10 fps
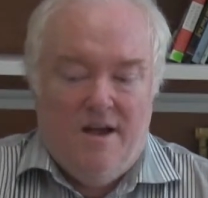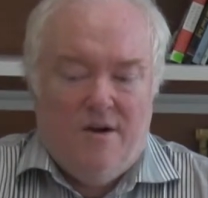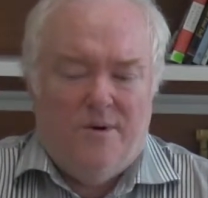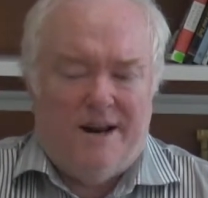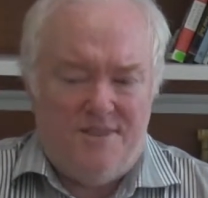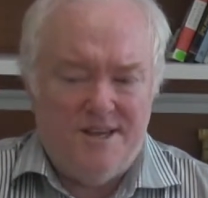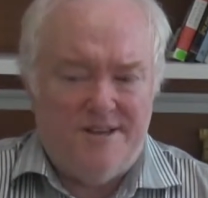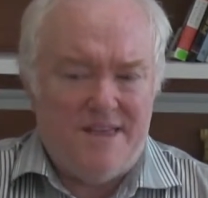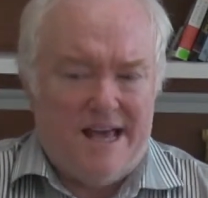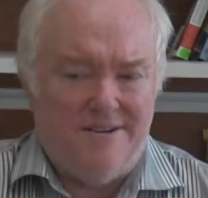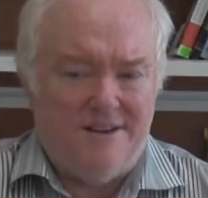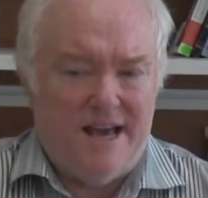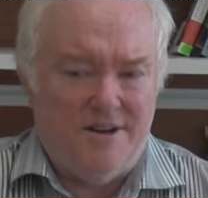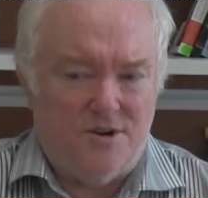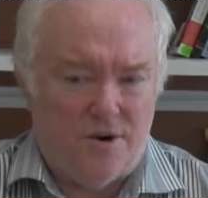when I think of that
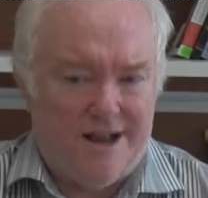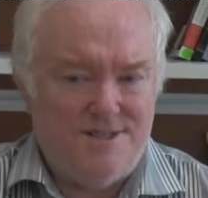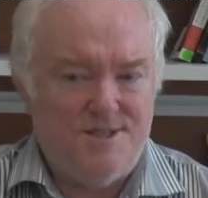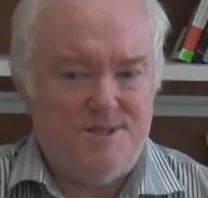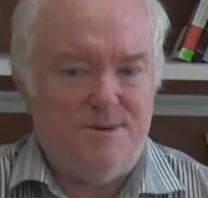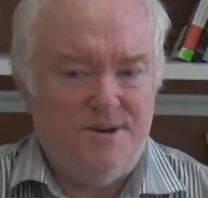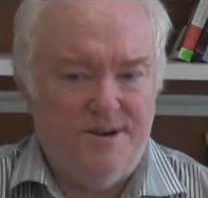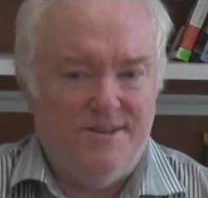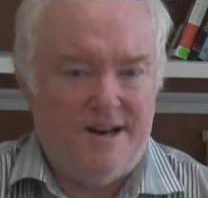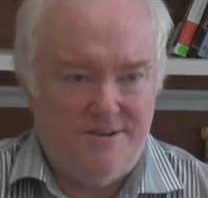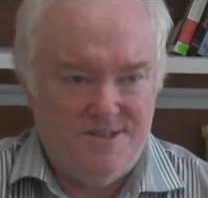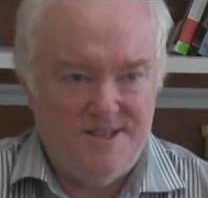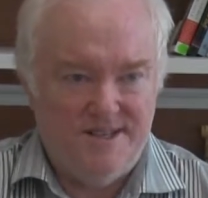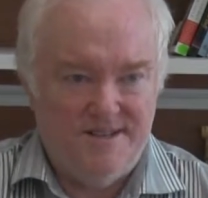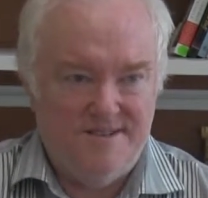kind of crisis period that I was
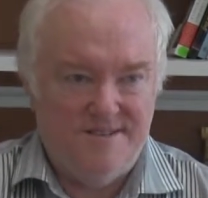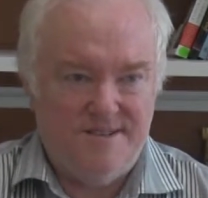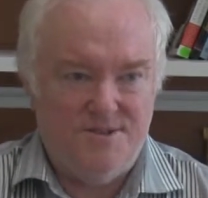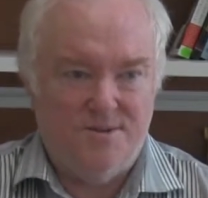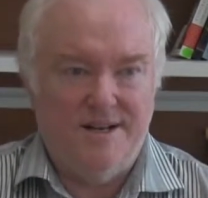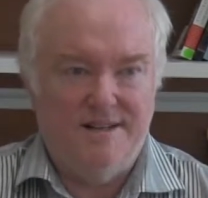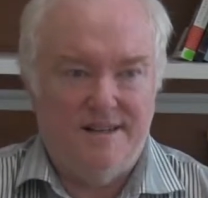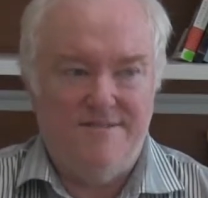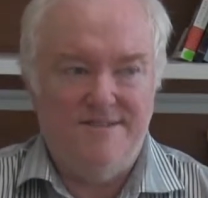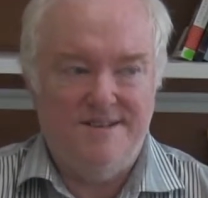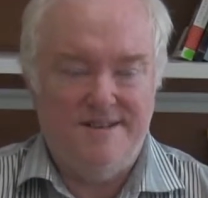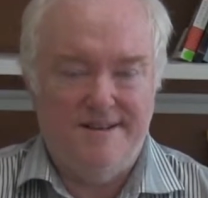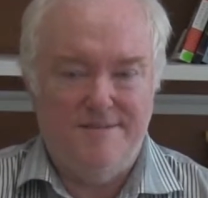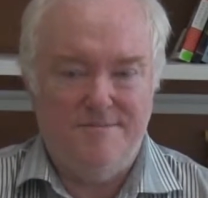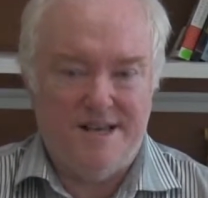in
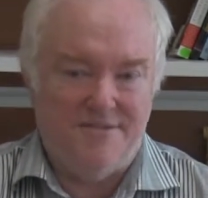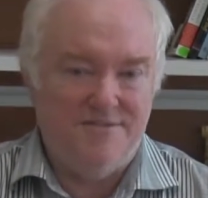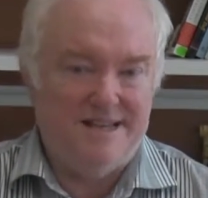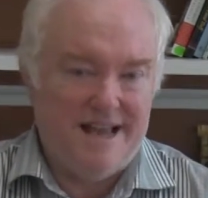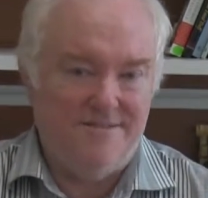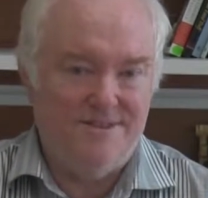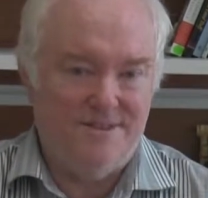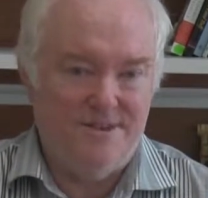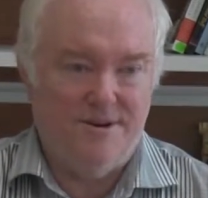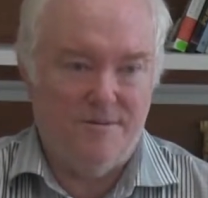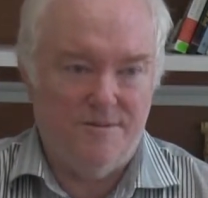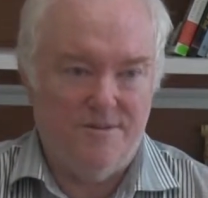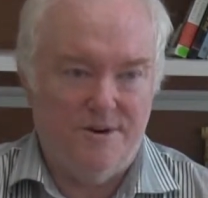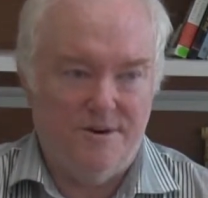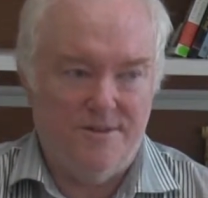2011, definitely having
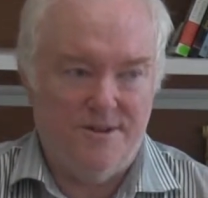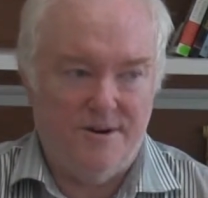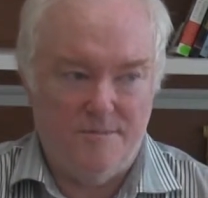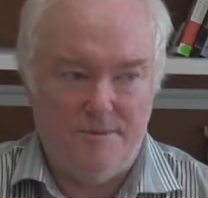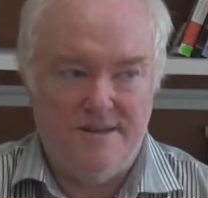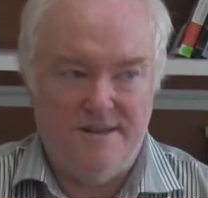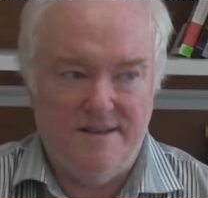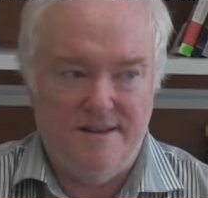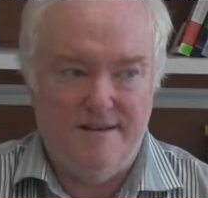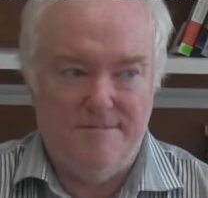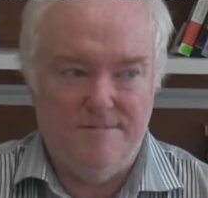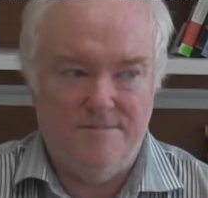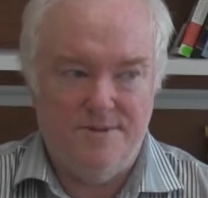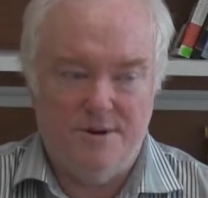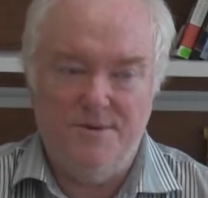
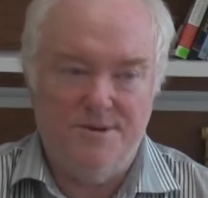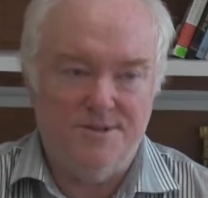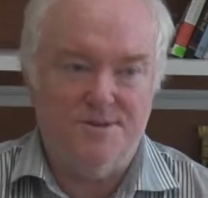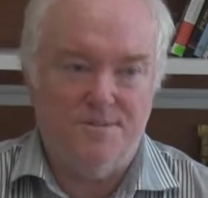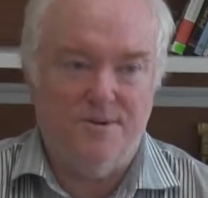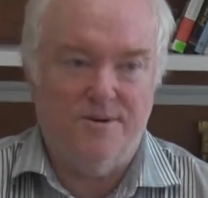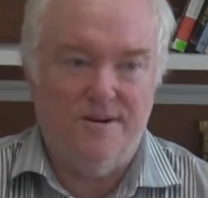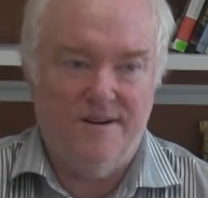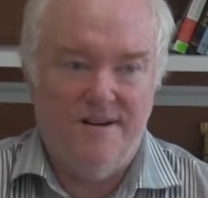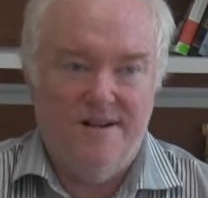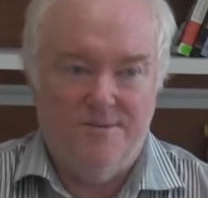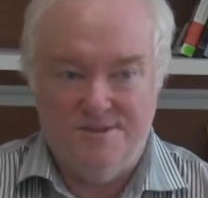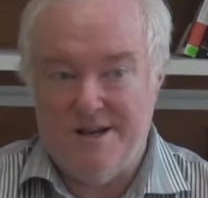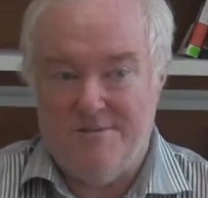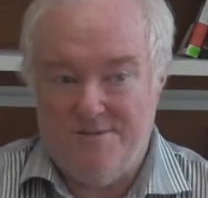therapeutic support
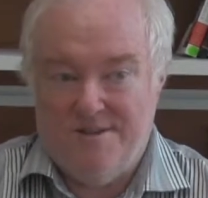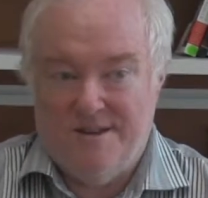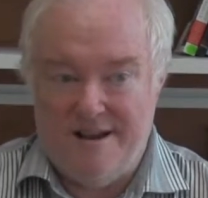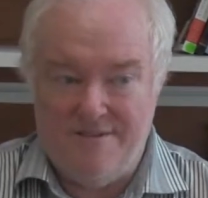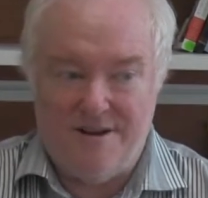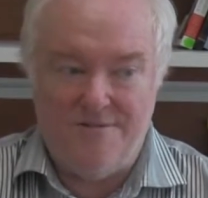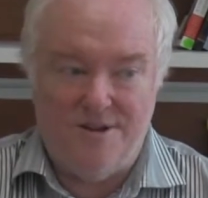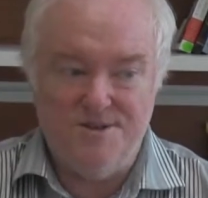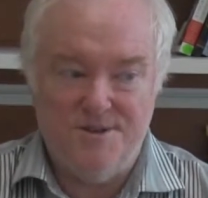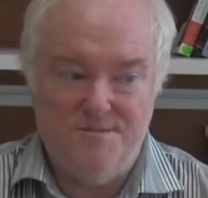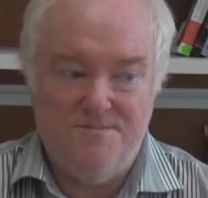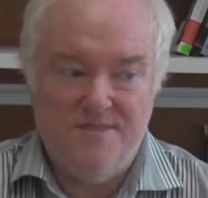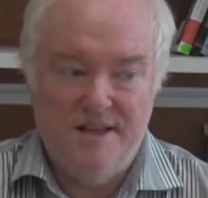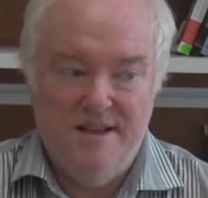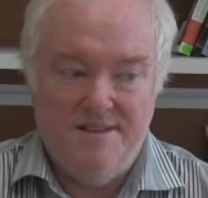was helpful. I've also
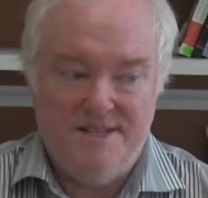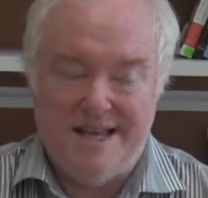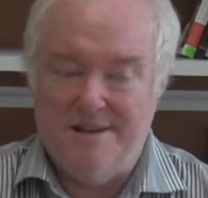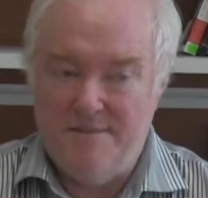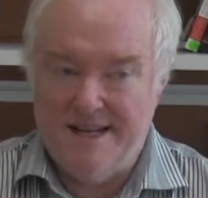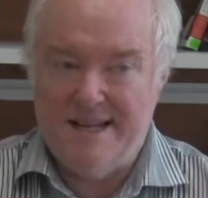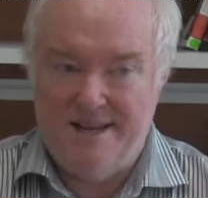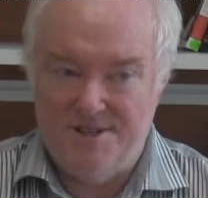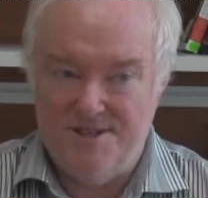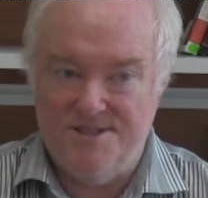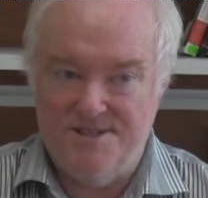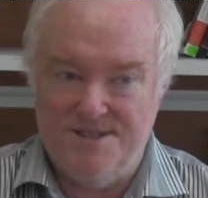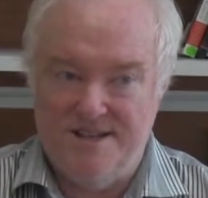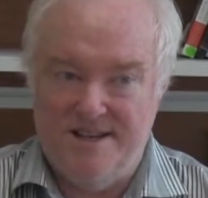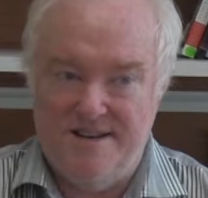taken
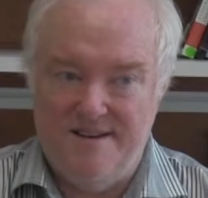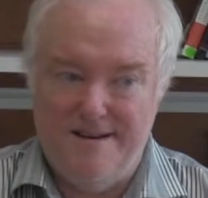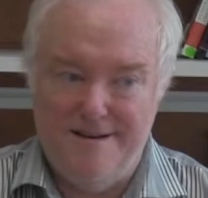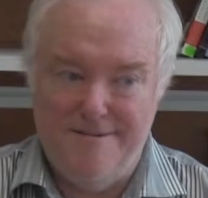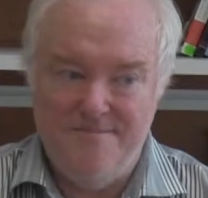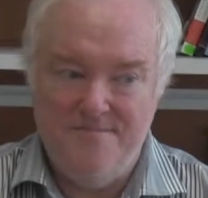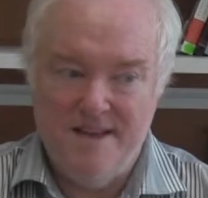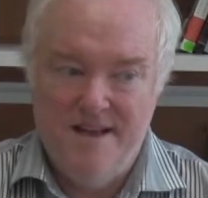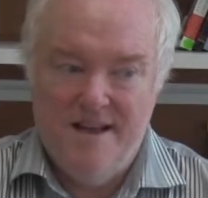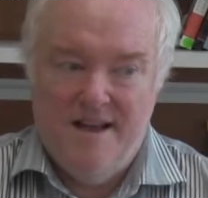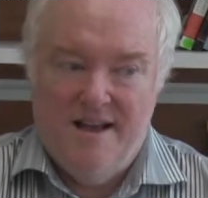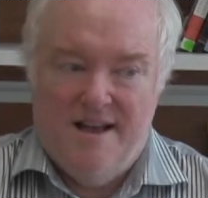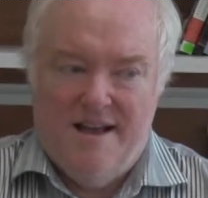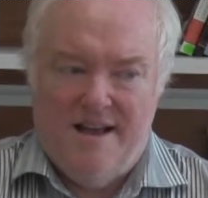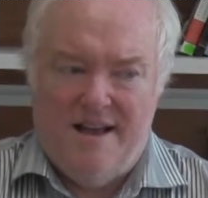medications and
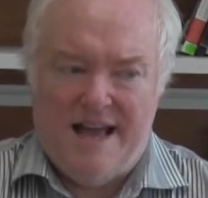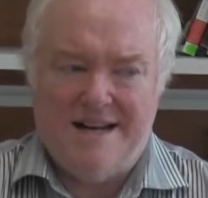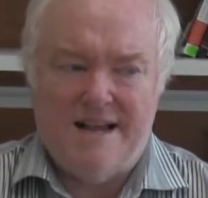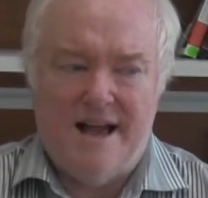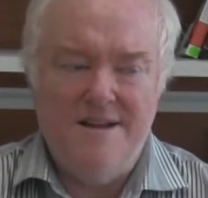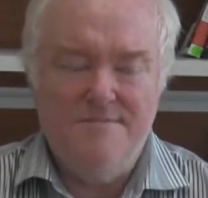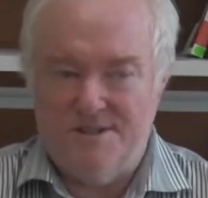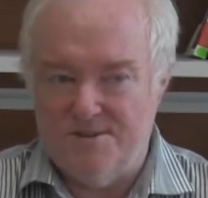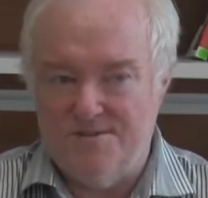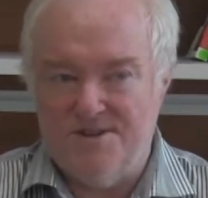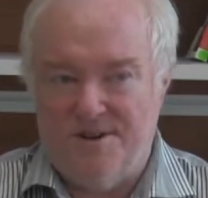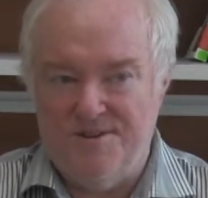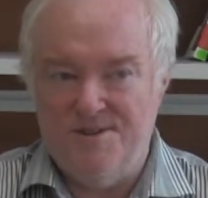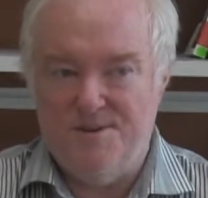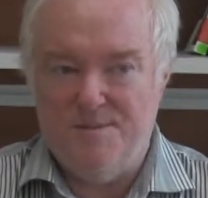had kind of mixed
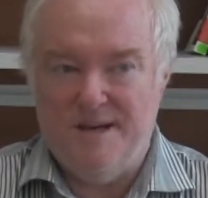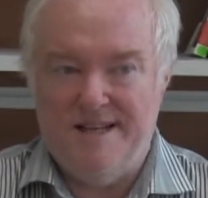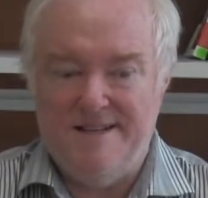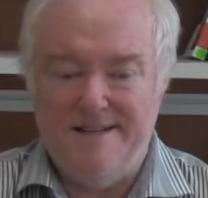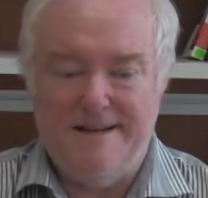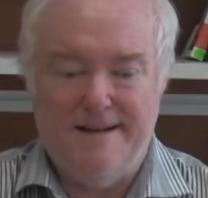results, but